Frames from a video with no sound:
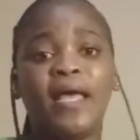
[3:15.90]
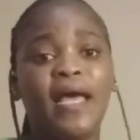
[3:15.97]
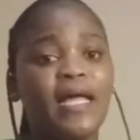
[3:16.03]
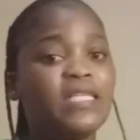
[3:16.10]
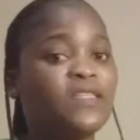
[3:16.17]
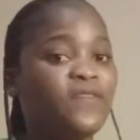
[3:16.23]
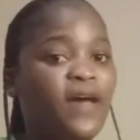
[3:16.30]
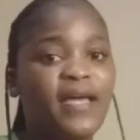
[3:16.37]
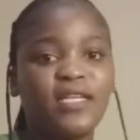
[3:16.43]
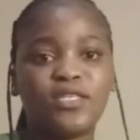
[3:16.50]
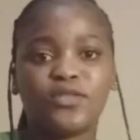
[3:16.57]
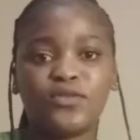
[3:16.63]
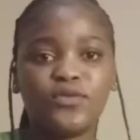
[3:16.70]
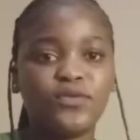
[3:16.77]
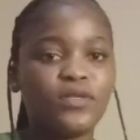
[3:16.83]
it's fine. It's
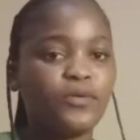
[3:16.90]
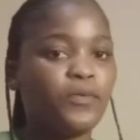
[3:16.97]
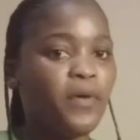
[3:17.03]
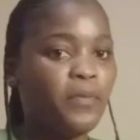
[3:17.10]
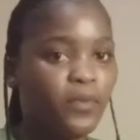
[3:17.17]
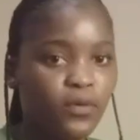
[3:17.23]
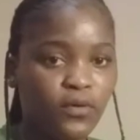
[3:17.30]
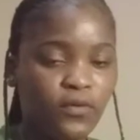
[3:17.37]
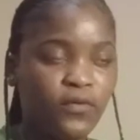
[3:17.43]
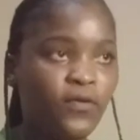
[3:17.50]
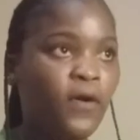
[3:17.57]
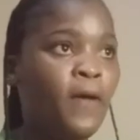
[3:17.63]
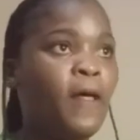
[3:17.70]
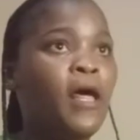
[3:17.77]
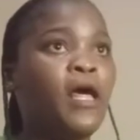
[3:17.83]
good. We move.
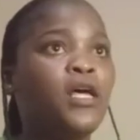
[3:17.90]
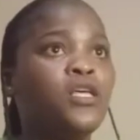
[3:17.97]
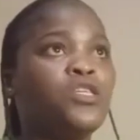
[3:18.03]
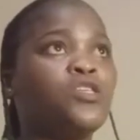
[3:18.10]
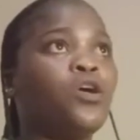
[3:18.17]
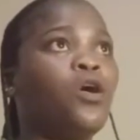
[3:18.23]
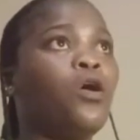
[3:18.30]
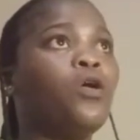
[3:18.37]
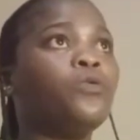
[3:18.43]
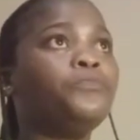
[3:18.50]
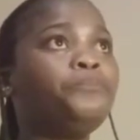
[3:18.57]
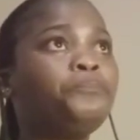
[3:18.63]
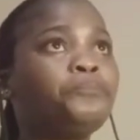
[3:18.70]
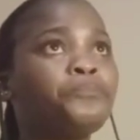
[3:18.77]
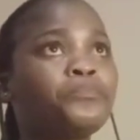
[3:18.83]
So
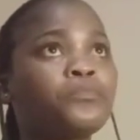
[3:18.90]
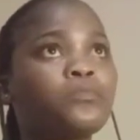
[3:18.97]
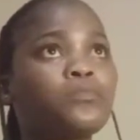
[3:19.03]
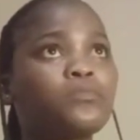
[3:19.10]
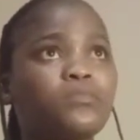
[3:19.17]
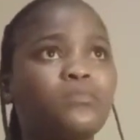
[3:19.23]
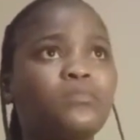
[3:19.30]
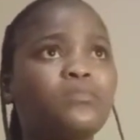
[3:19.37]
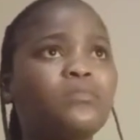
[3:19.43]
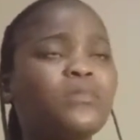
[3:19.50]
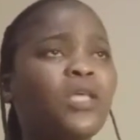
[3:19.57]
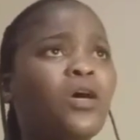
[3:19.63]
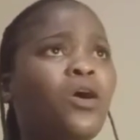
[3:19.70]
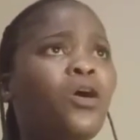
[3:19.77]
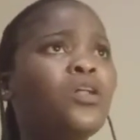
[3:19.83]

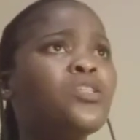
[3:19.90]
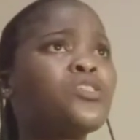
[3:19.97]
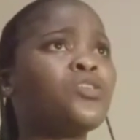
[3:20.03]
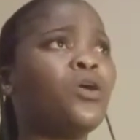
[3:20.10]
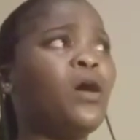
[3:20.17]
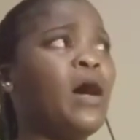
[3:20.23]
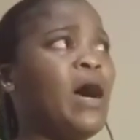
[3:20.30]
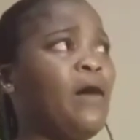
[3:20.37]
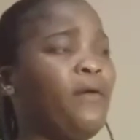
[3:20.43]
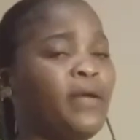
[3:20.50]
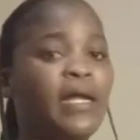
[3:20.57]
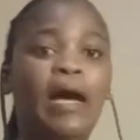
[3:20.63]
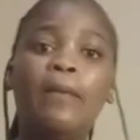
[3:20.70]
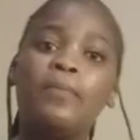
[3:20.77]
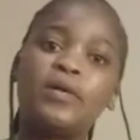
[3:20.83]
also, I want
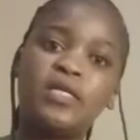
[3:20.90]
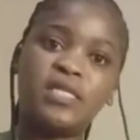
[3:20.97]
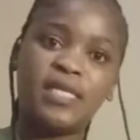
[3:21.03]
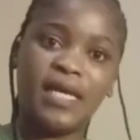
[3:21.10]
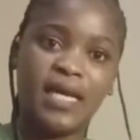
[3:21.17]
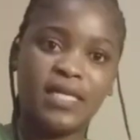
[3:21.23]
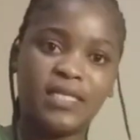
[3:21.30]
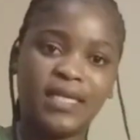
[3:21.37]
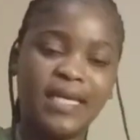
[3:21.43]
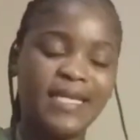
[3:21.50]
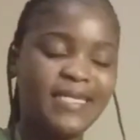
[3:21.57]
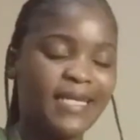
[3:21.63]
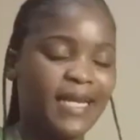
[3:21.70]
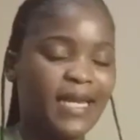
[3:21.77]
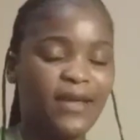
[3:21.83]
to appreciate
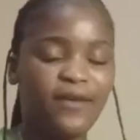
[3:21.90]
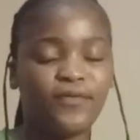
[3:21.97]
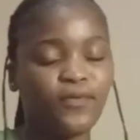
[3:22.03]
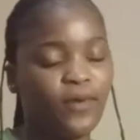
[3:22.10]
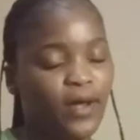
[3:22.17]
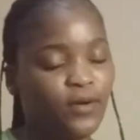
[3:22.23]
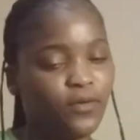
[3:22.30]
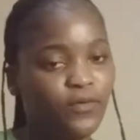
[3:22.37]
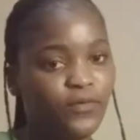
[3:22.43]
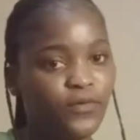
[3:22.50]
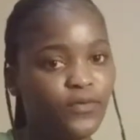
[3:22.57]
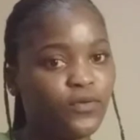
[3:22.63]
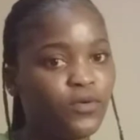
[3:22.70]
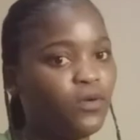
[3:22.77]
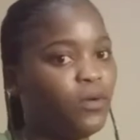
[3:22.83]
each and every one of
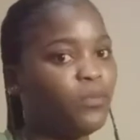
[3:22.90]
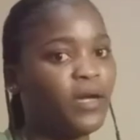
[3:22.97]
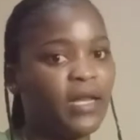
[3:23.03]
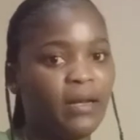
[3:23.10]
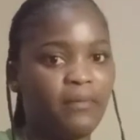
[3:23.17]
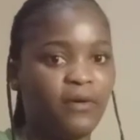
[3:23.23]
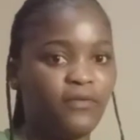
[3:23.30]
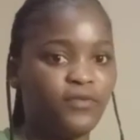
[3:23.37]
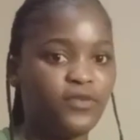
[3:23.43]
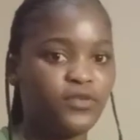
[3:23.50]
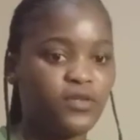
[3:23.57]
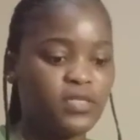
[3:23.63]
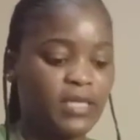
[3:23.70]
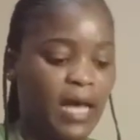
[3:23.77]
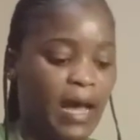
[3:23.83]
you lobukela ma
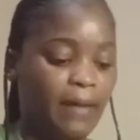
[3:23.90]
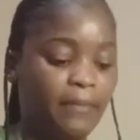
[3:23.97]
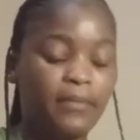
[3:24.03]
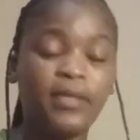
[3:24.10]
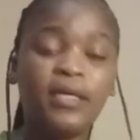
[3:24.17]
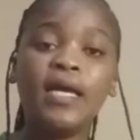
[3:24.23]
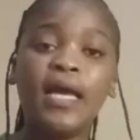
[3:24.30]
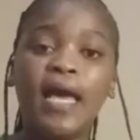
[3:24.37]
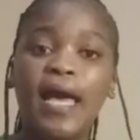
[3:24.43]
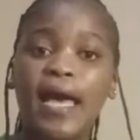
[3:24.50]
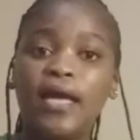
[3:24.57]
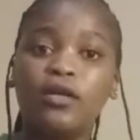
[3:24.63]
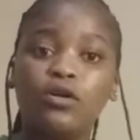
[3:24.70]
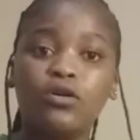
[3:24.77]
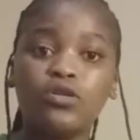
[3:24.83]
videos ami,
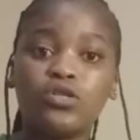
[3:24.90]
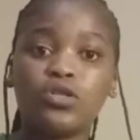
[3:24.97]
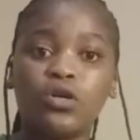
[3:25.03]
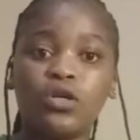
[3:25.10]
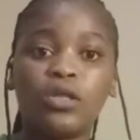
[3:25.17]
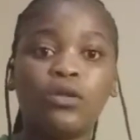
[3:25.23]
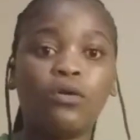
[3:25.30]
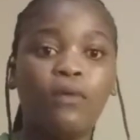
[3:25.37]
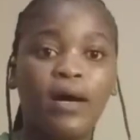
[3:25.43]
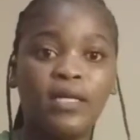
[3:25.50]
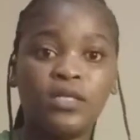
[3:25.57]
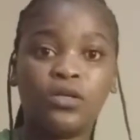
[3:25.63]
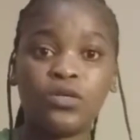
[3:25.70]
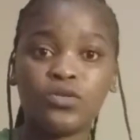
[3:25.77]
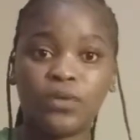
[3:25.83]
and also
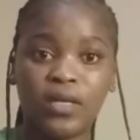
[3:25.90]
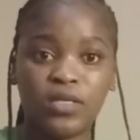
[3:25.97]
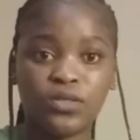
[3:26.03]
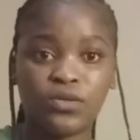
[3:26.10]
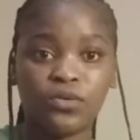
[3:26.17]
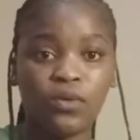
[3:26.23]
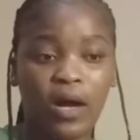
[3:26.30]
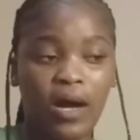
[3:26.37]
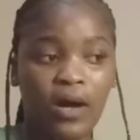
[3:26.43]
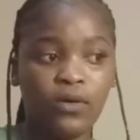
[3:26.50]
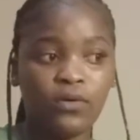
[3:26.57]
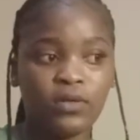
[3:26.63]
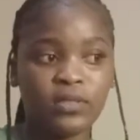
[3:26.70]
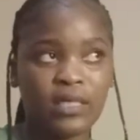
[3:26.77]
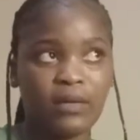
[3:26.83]
those ones
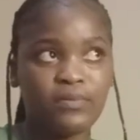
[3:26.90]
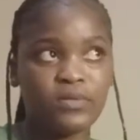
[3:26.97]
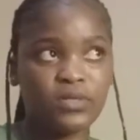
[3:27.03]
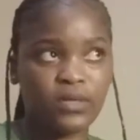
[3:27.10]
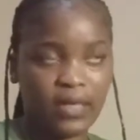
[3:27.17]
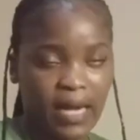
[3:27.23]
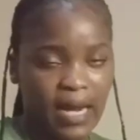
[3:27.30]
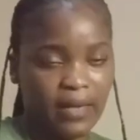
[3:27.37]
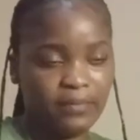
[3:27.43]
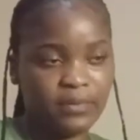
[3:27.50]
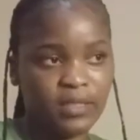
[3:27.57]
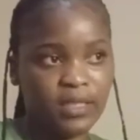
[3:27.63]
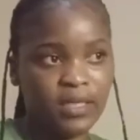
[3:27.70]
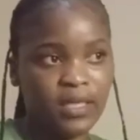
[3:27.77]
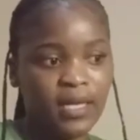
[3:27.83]
who
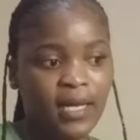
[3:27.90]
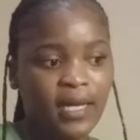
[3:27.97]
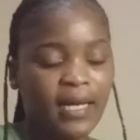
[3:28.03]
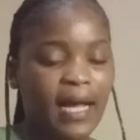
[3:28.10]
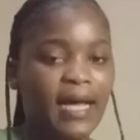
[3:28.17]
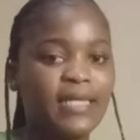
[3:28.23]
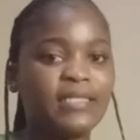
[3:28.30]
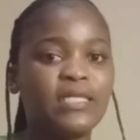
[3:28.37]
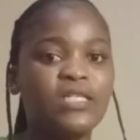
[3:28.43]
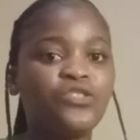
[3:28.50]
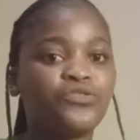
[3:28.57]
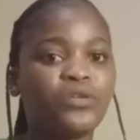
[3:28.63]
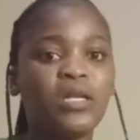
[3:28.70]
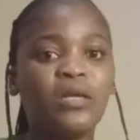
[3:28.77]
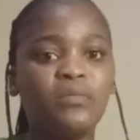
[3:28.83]
subscribed. Guys, it
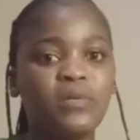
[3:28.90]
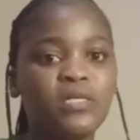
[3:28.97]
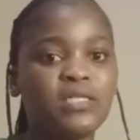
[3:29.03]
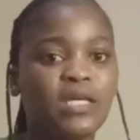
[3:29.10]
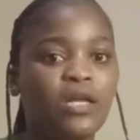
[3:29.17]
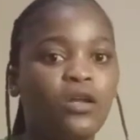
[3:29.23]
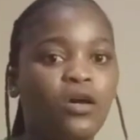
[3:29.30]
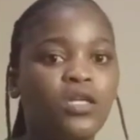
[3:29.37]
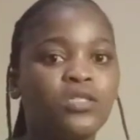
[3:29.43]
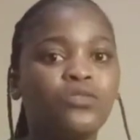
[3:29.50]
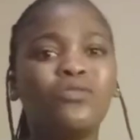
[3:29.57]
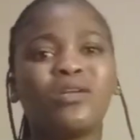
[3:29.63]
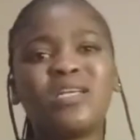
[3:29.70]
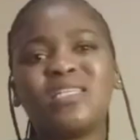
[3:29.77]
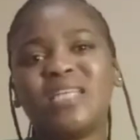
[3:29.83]
really means a lot.
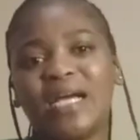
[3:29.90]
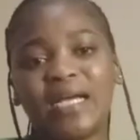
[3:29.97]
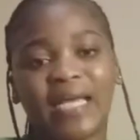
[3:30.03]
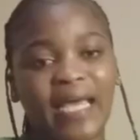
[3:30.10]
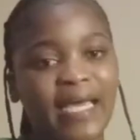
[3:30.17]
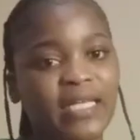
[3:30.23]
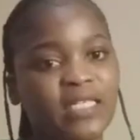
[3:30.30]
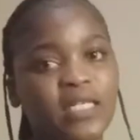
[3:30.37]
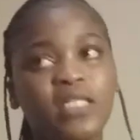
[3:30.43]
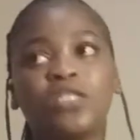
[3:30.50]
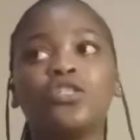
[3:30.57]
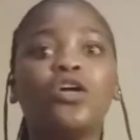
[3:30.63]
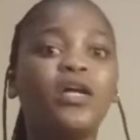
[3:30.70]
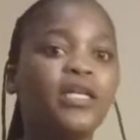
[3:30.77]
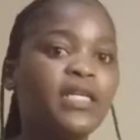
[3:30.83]
Good recheck 80. It's
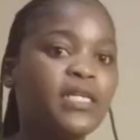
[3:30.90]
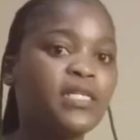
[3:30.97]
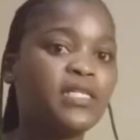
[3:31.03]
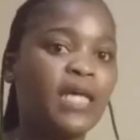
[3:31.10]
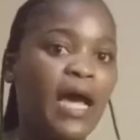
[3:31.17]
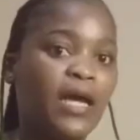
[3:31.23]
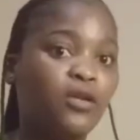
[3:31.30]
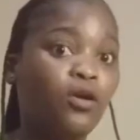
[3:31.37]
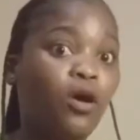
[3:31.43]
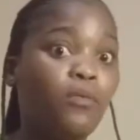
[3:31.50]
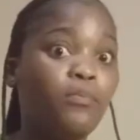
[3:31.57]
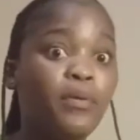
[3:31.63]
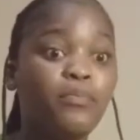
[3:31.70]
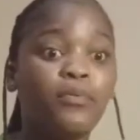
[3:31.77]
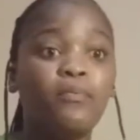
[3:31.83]
not easy. I know
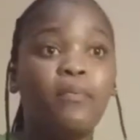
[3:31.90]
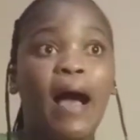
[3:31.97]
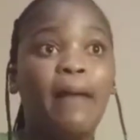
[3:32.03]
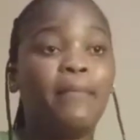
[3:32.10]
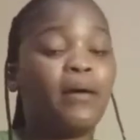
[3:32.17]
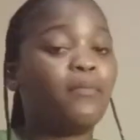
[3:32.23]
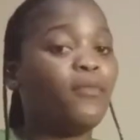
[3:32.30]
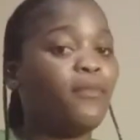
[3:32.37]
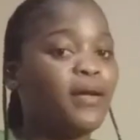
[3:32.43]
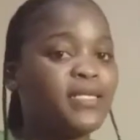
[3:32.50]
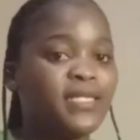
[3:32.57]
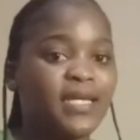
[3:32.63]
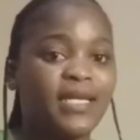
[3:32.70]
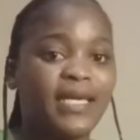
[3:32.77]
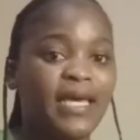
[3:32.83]
people bahamba kuma
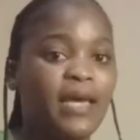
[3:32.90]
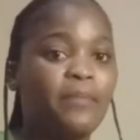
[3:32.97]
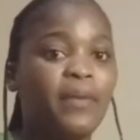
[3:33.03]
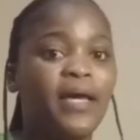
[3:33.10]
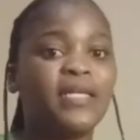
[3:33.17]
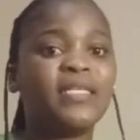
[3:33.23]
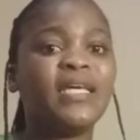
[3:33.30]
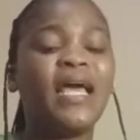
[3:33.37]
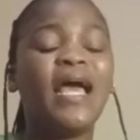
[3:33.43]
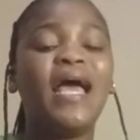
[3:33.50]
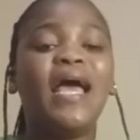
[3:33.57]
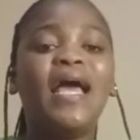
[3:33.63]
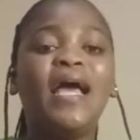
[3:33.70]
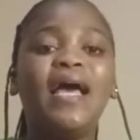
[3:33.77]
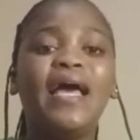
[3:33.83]
10k, but
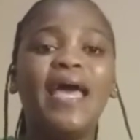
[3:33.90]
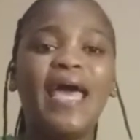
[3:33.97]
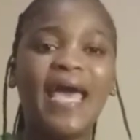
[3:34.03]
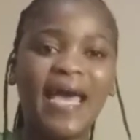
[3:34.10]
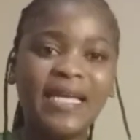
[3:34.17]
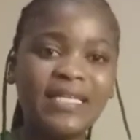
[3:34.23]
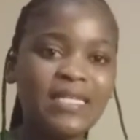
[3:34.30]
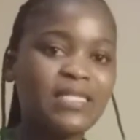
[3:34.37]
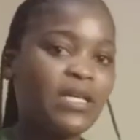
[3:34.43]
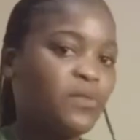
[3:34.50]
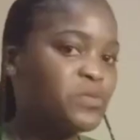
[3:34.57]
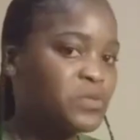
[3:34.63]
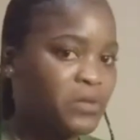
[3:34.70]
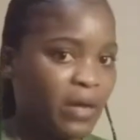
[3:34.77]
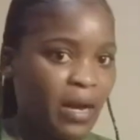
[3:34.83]
80
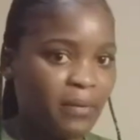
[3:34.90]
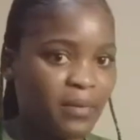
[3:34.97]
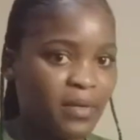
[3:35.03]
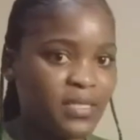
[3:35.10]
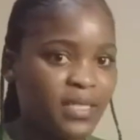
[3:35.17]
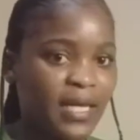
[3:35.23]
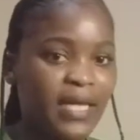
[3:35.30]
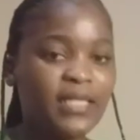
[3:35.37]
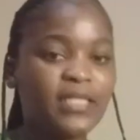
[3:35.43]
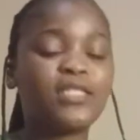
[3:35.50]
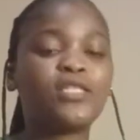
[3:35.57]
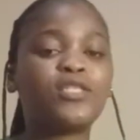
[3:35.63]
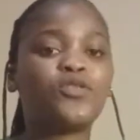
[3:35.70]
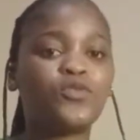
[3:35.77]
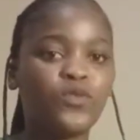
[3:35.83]
subscribers,
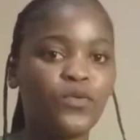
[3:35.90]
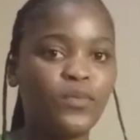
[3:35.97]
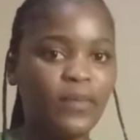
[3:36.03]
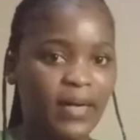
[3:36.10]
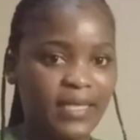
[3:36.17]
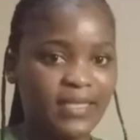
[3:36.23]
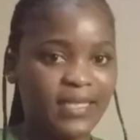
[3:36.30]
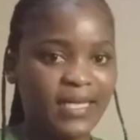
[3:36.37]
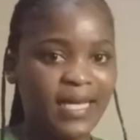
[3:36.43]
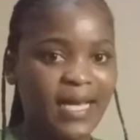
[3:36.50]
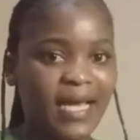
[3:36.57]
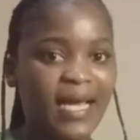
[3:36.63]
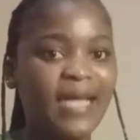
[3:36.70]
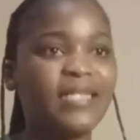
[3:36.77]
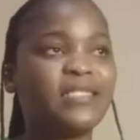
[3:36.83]
it's too much.
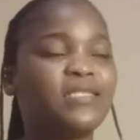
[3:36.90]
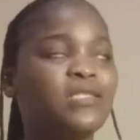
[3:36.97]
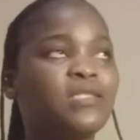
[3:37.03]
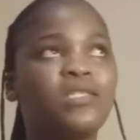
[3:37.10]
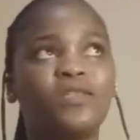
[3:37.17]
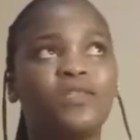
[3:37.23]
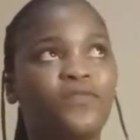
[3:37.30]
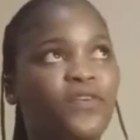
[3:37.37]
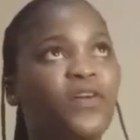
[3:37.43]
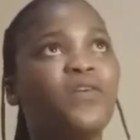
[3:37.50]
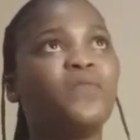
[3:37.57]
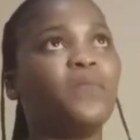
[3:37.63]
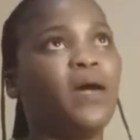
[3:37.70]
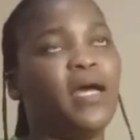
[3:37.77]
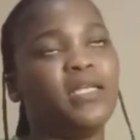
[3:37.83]
It's very
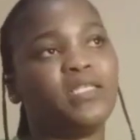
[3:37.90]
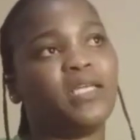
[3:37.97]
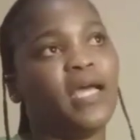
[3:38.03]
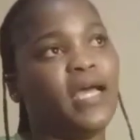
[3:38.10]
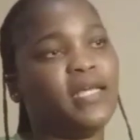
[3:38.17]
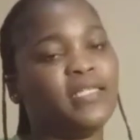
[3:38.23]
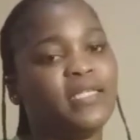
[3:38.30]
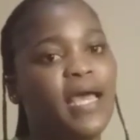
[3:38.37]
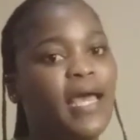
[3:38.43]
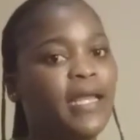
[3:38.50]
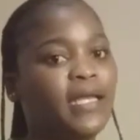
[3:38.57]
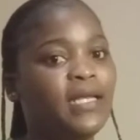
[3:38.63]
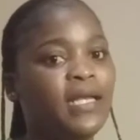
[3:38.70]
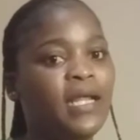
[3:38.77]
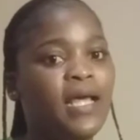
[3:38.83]
much, guys.
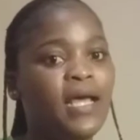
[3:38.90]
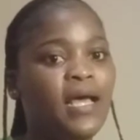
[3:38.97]
And